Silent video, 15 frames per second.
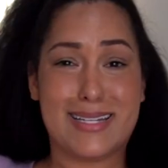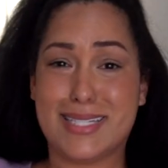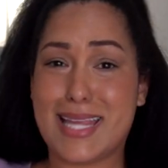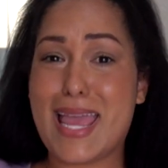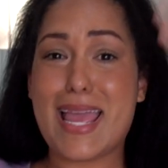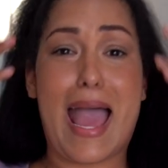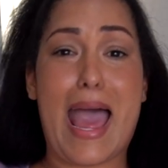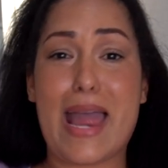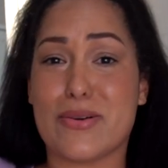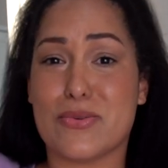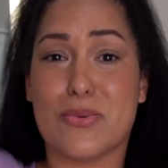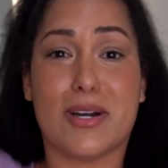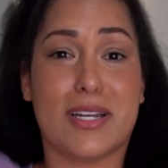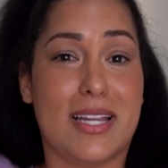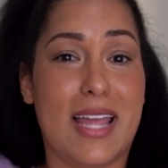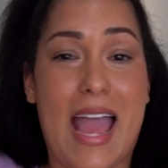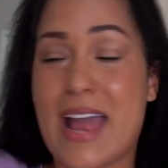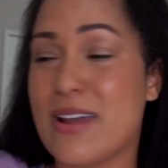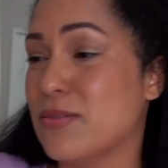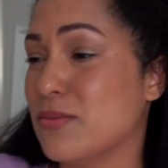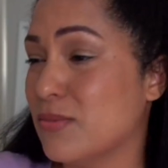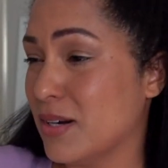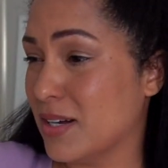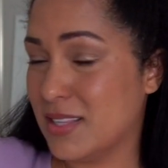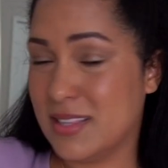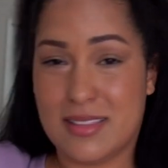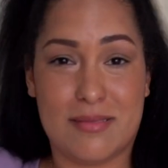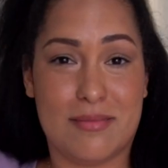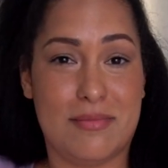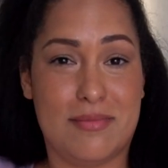take, I don't want it. I don't
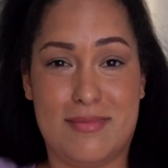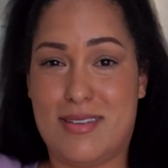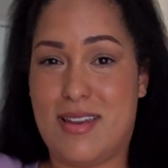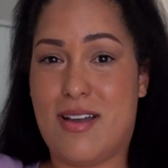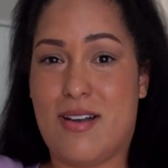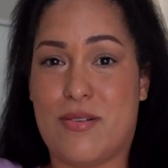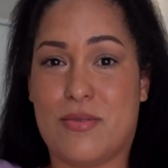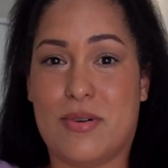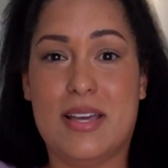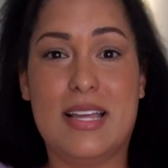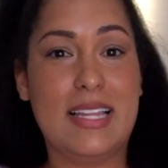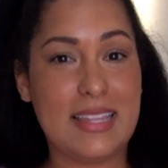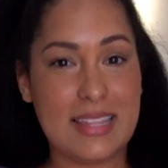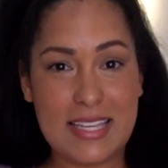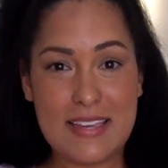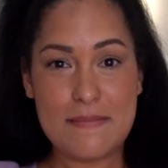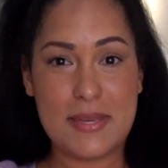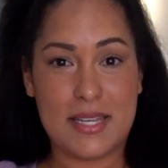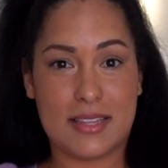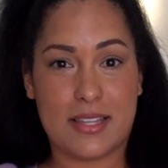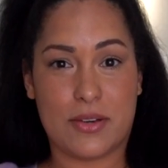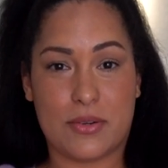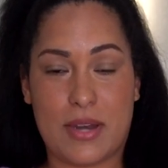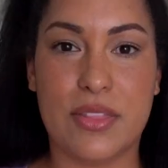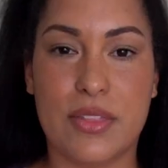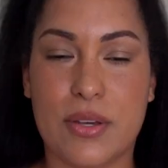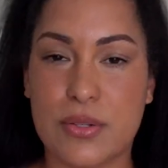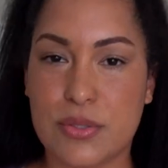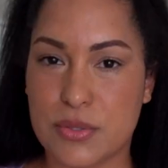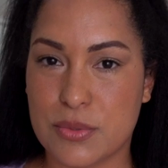want them. No, leave me alone.
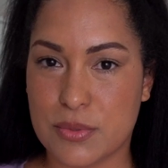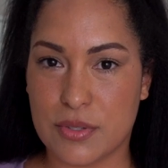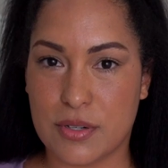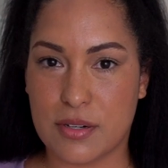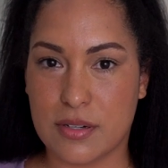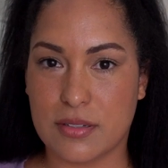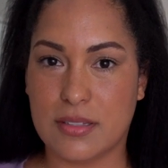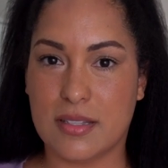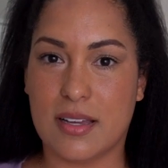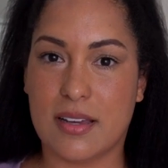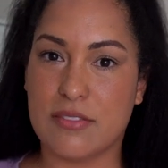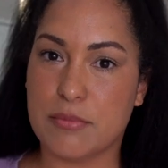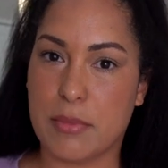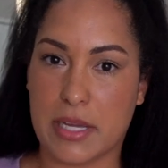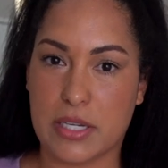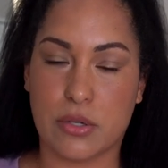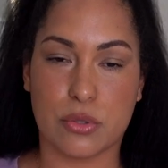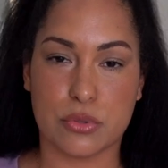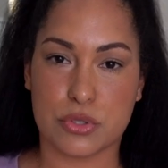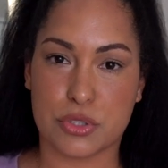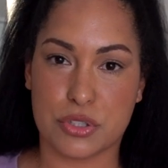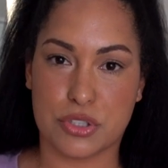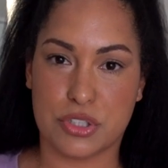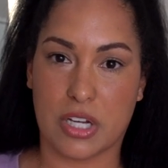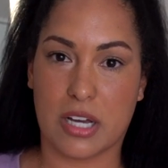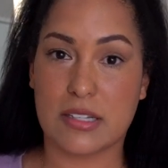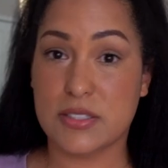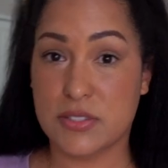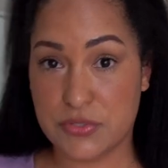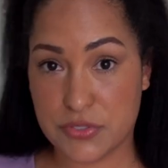Those are all of my culture
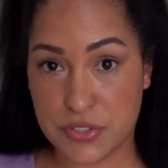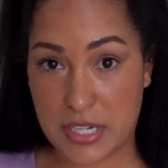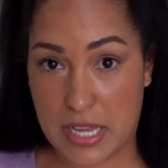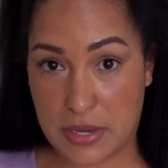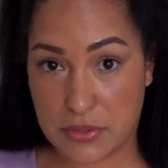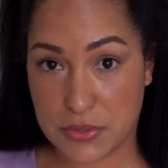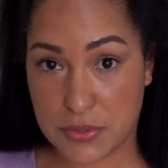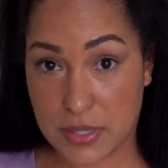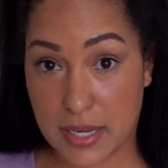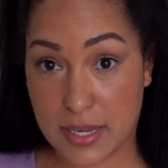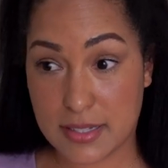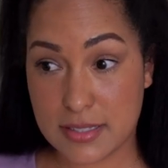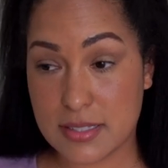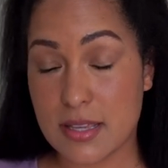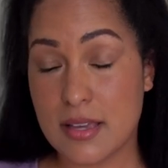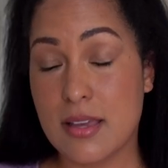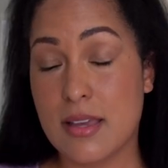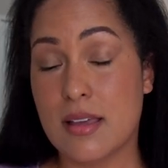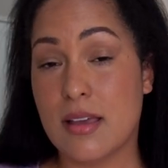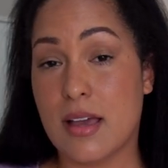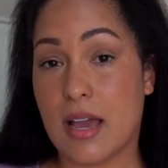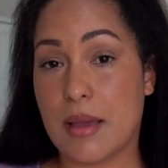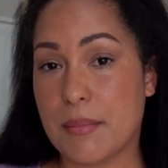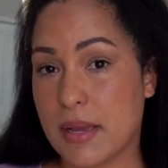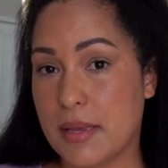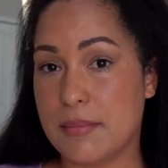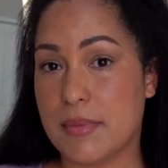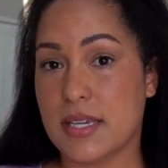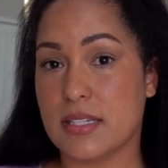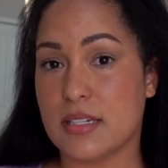shocks for now, you guys. I
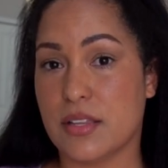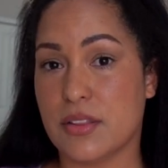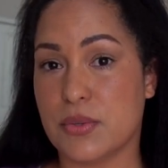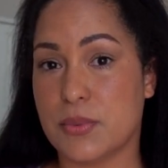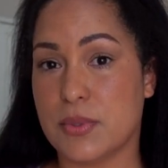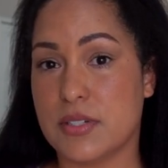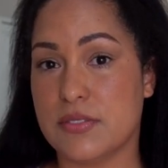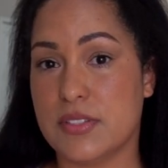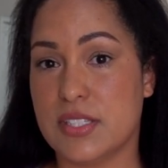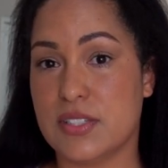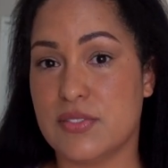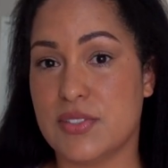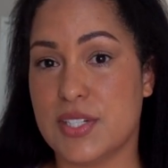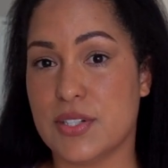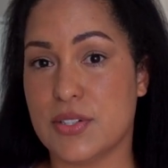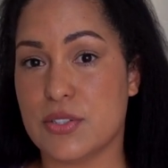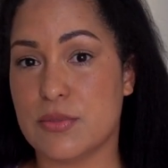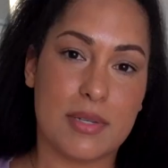might make another one of these videos